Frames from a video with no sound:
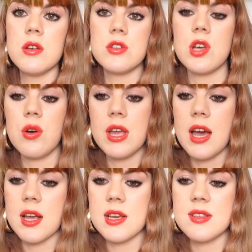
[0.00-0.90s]
So
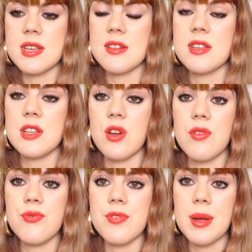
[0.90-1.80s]
yeah, I guess that's
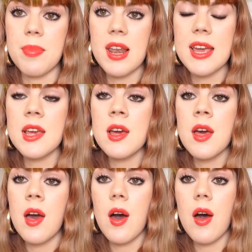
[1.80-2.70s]
enough rambling.
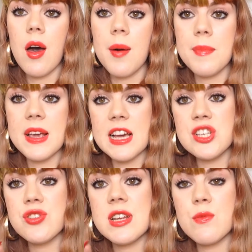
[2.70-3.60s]
In
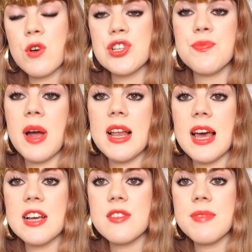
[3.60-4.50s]
case you didn't watch my
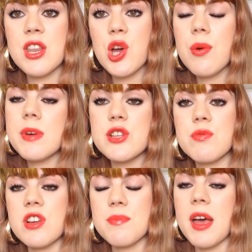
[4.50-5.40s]
last video,
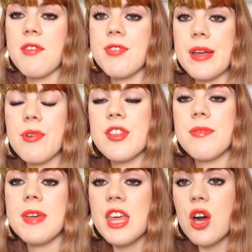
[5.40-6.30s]
which was my
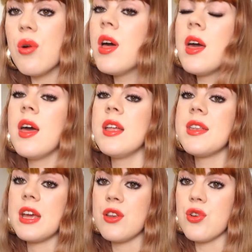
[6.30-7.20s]
favorites video,
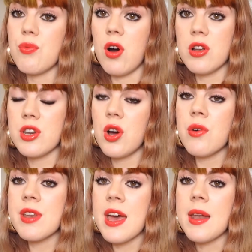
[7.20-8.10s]
then you won't
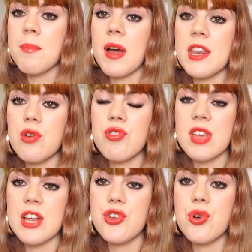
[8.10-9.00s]
know that my new
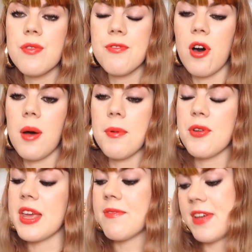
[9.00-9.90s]
schedule for
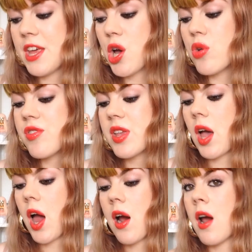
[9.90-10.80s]
uploading videos
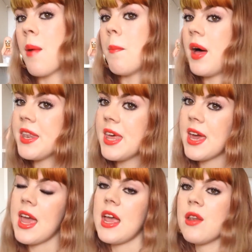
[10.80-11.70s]
are
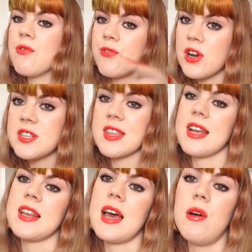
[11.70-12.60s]
Monday and
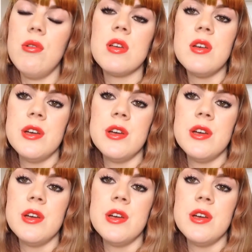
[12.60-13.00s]
Thursday now.